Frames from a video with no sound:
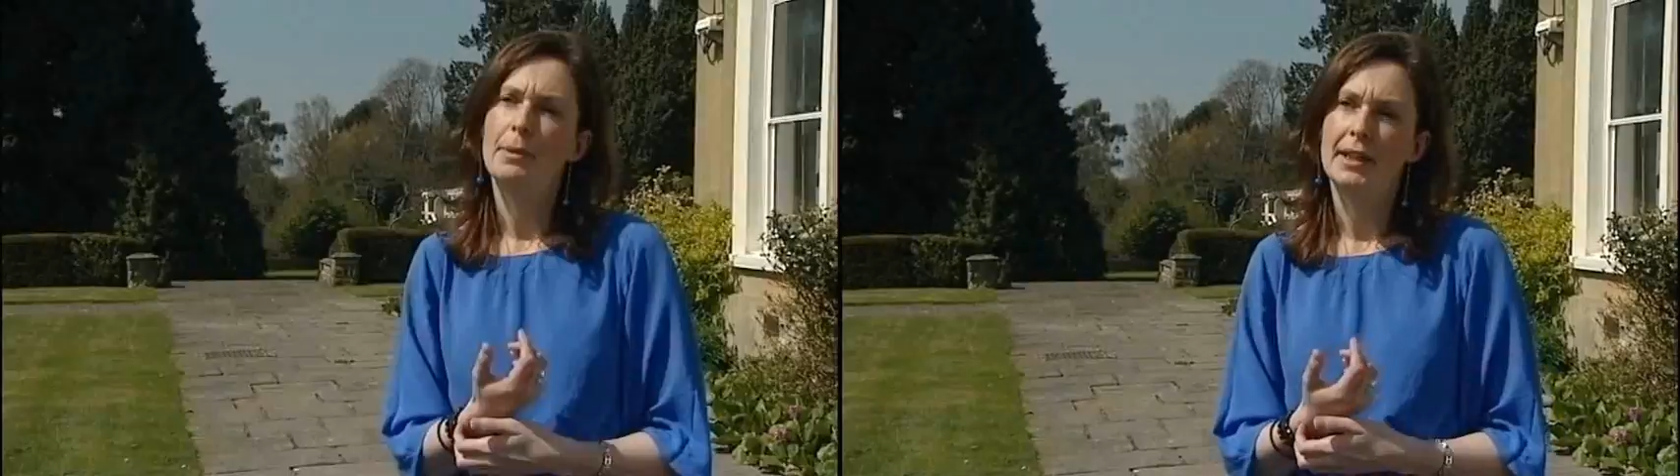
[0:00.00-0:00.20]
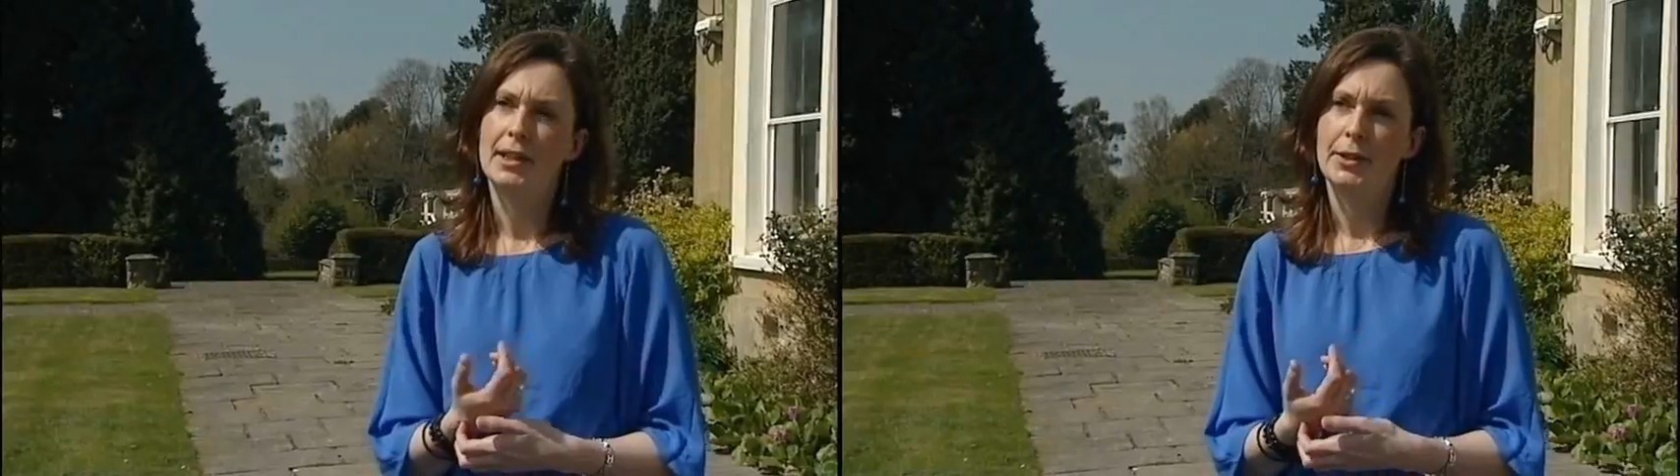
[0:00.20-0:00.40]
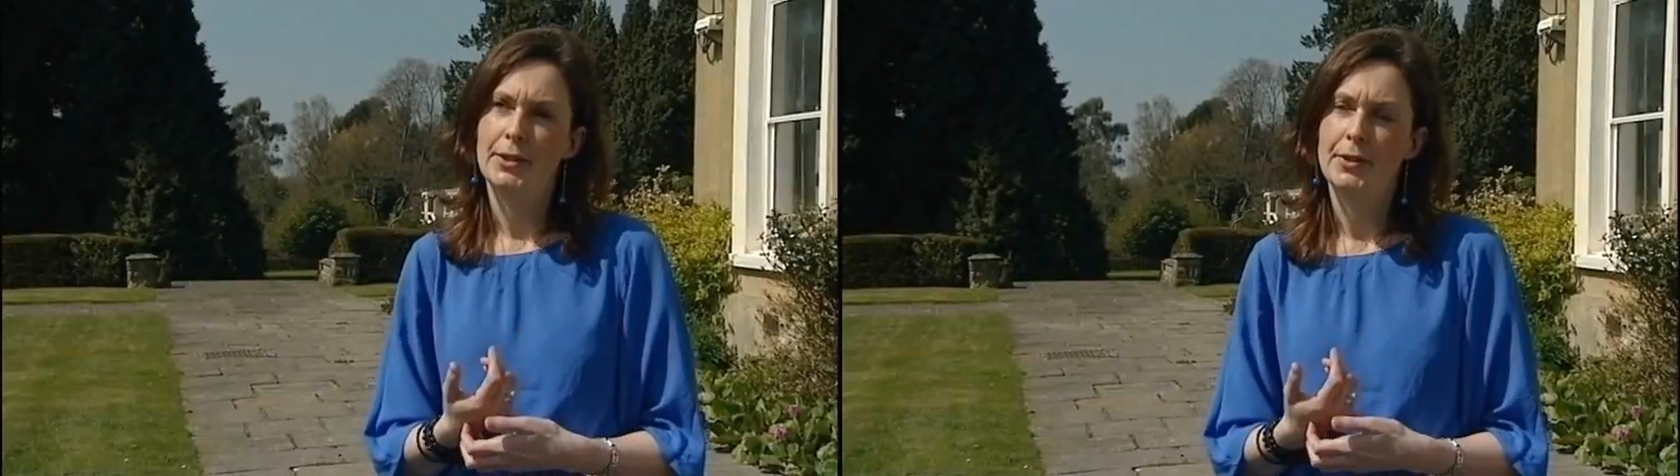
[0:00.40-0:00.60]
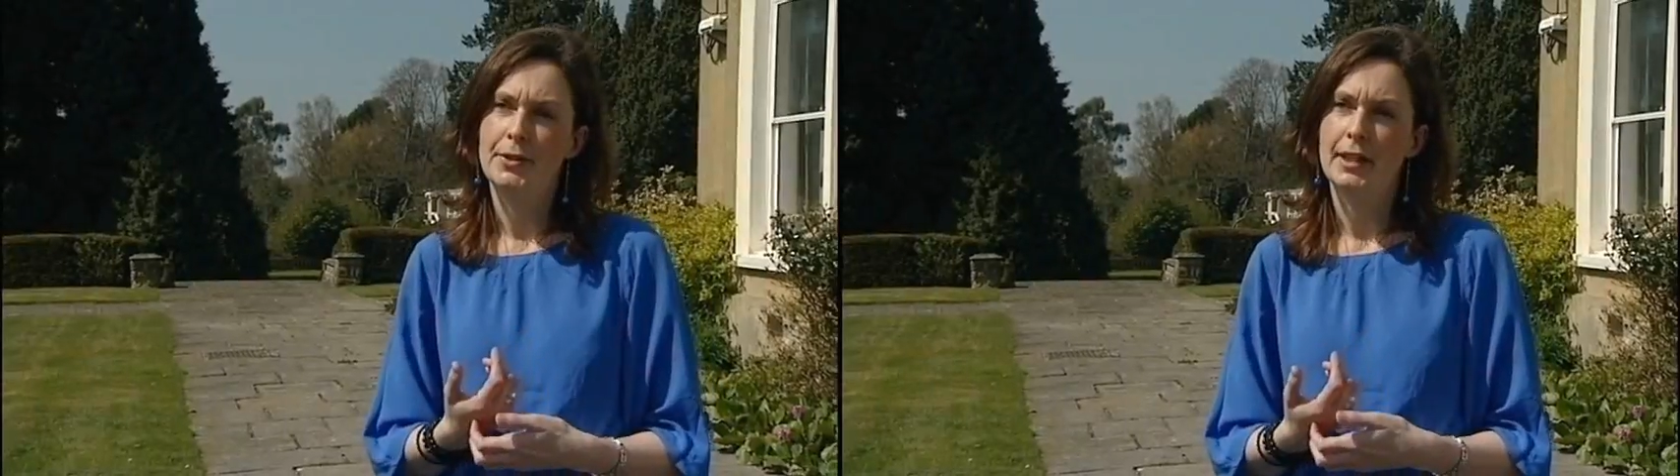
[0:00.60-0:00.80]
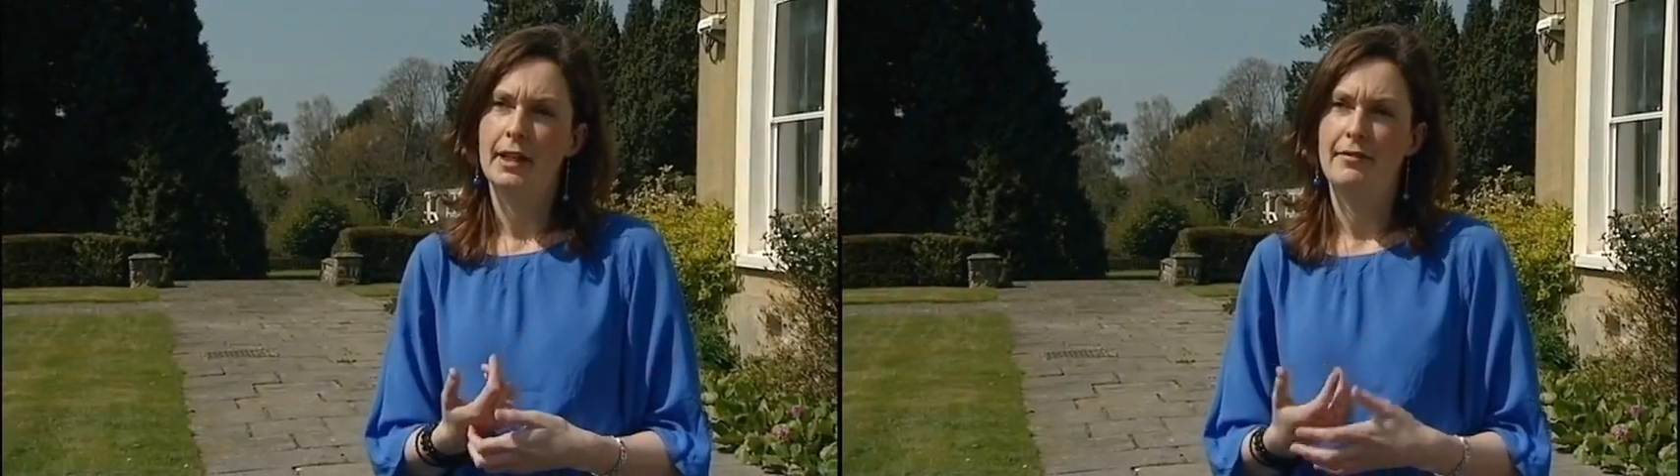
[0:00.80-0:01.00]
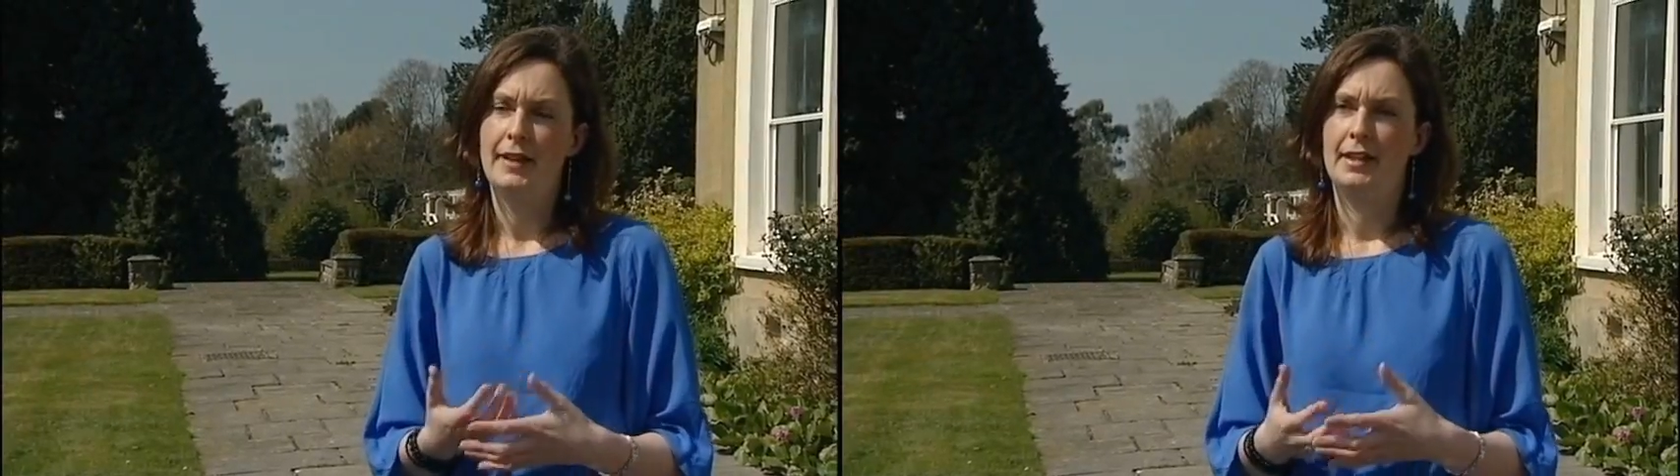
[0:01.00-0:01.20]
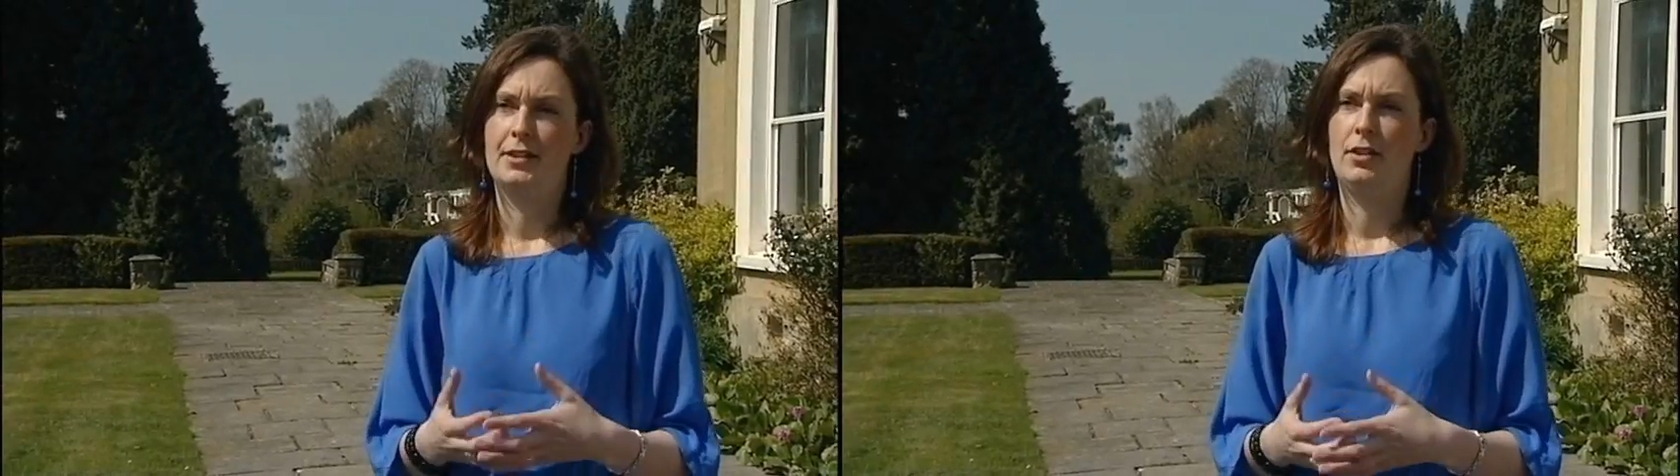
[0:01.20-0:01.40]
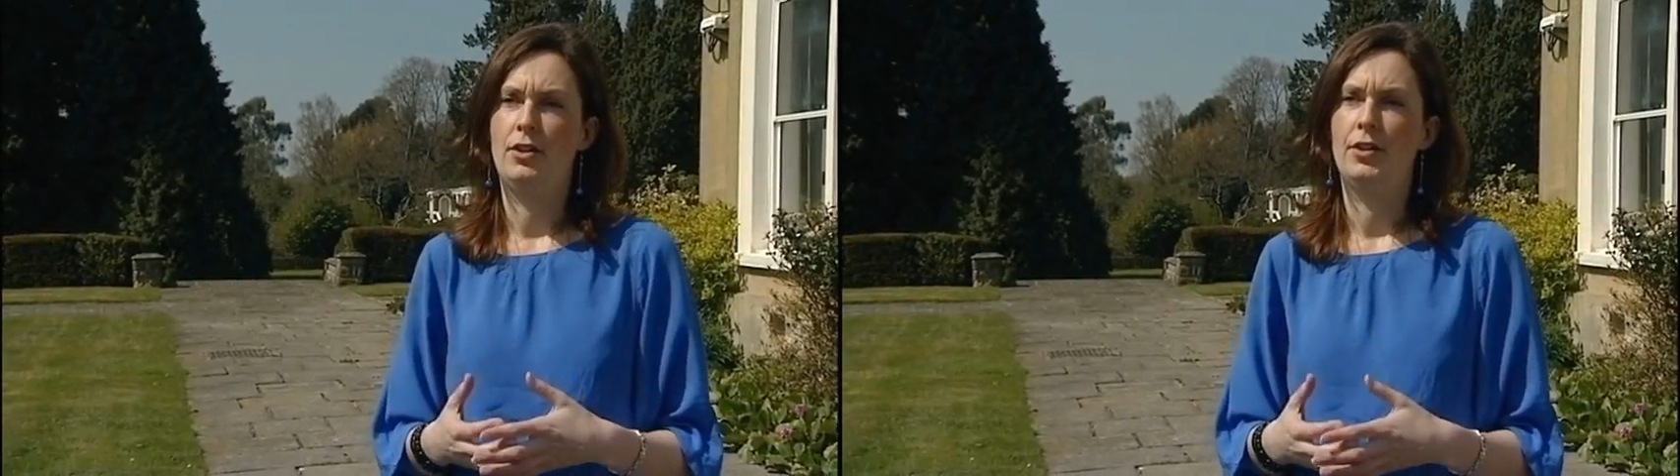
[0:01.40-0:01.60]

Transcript: that will include effects